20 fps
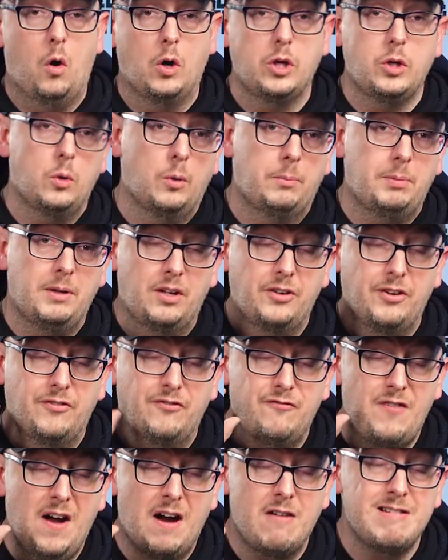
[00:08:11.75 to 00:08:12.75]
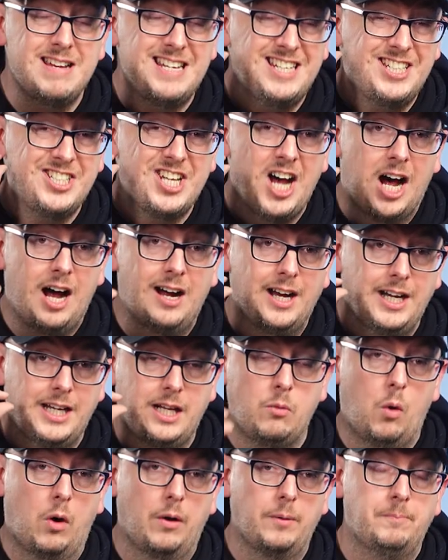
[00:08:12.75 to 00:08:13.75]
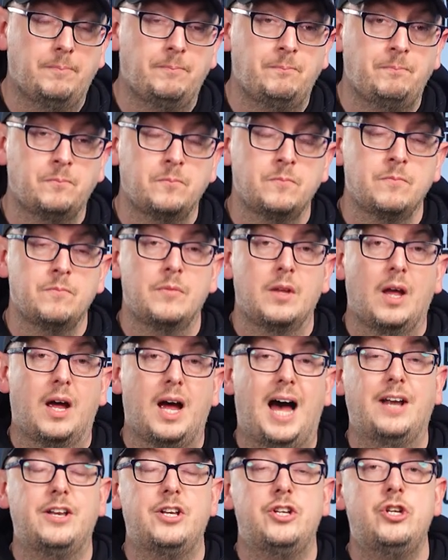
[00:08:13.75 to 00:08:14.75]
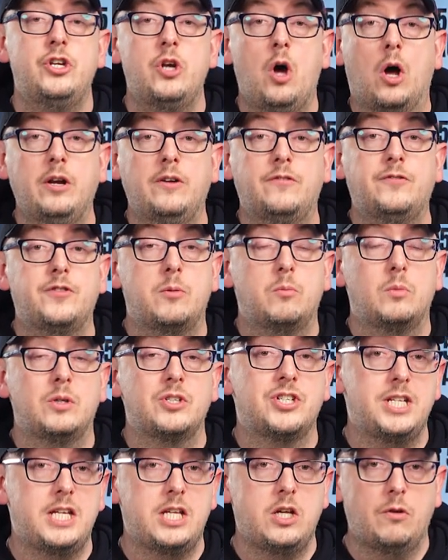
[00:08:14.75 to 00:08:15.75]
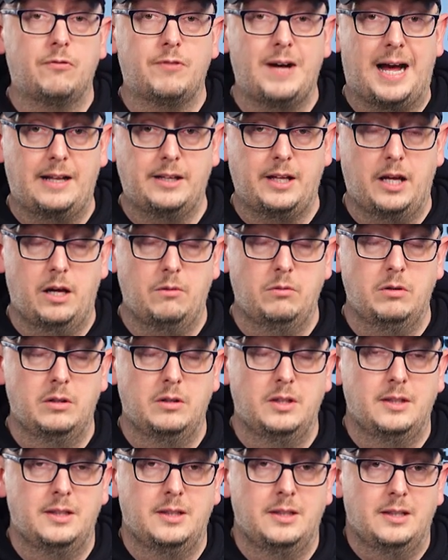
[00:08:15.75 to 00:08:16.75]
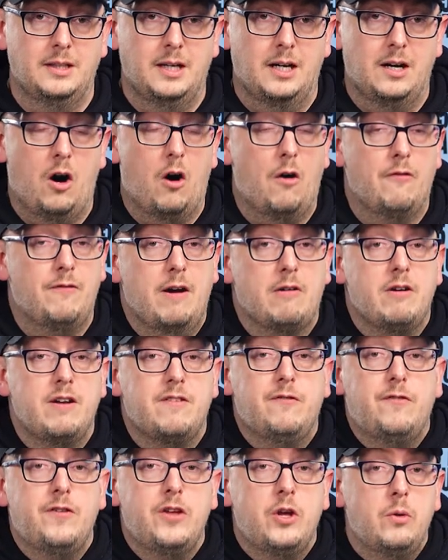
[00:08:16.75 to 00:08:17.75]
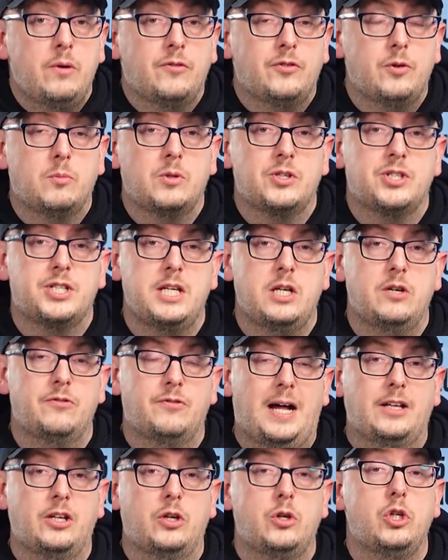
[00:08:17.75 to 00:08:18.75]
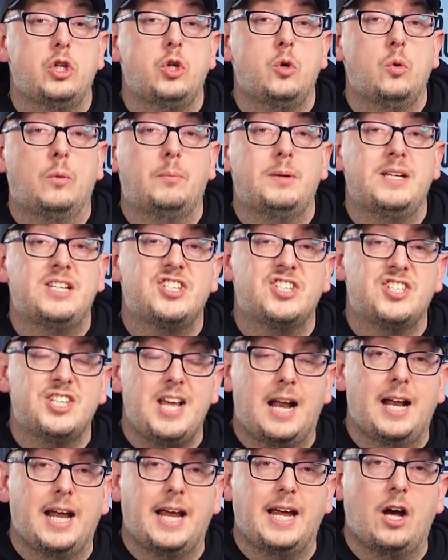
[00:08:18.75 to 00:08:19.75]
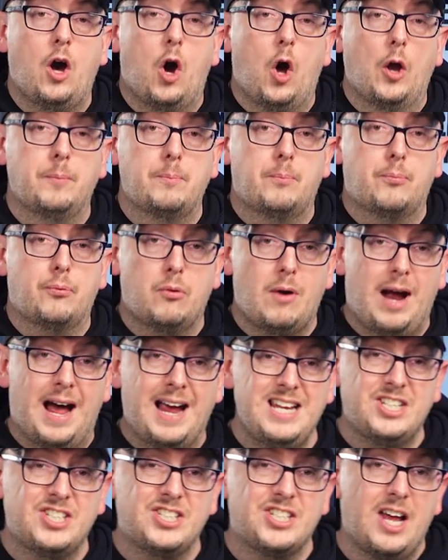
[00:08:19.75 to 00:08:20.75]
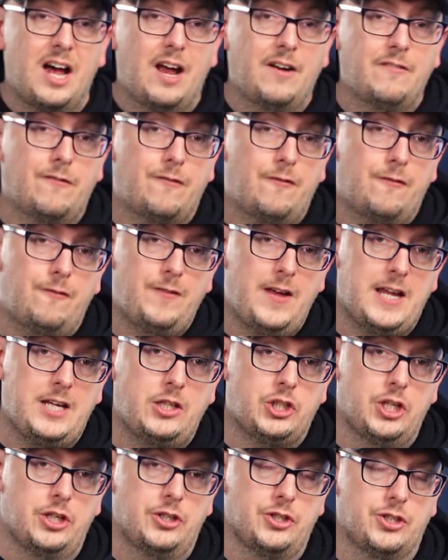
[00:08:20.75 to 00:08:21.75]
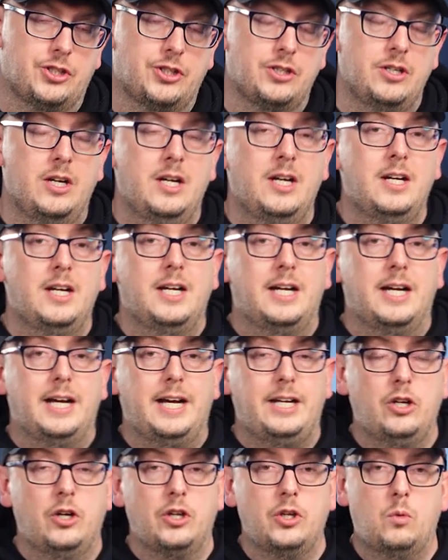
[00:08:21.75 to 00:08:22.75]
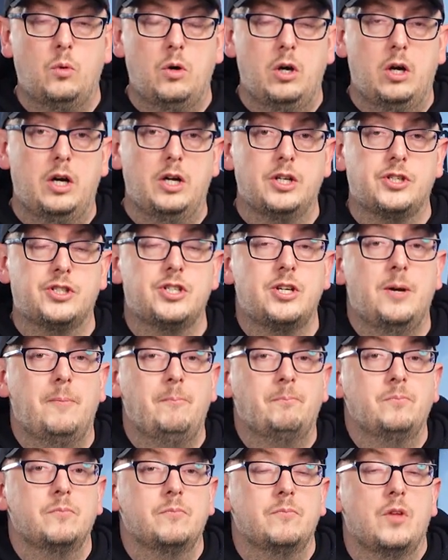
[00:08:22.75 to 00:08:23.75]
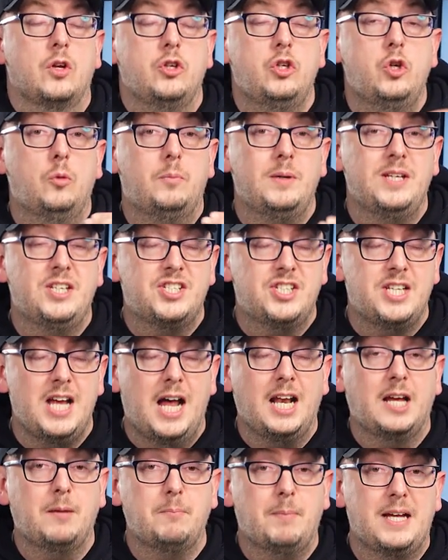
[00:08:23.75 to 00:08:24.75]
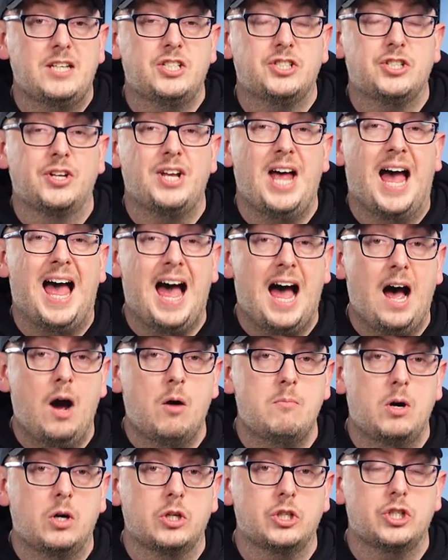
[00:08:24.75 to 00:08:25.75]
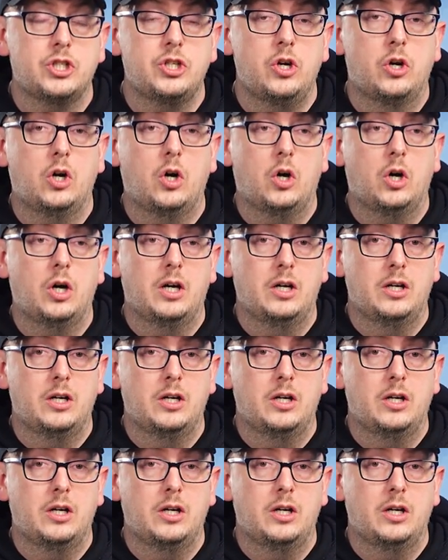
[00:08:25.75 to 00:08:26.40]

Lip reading: or you'll build a very tiny one. And none of them will see your value, or very few of them will see your value. You will be selling on price and features. In other words, you'll be selling based on how much your